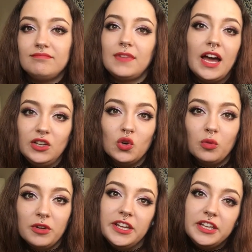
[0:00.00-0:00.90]
I
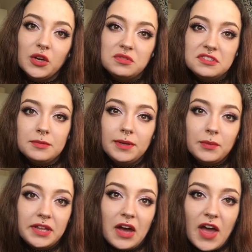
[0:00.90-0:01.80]
normally used to be
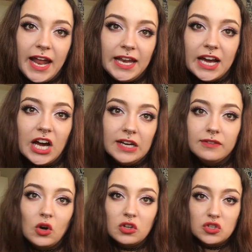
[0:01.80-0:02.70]
without any kind of
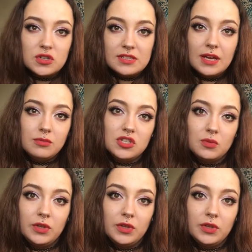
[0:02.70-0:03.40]
contraception,